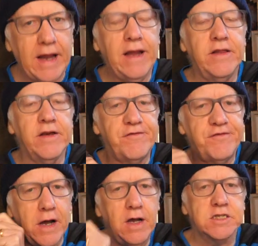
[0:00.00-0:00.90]
in the
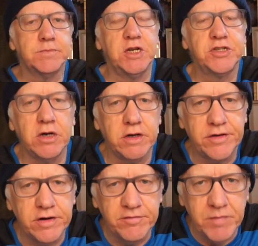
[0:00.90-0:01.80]
vast
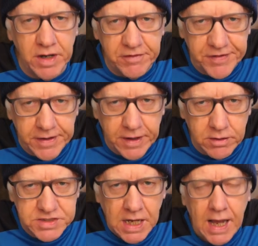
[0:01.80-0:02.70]
majority of my
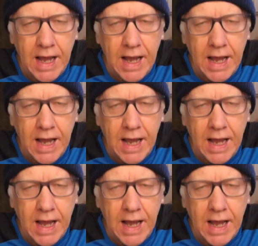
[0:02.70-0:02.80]
videos,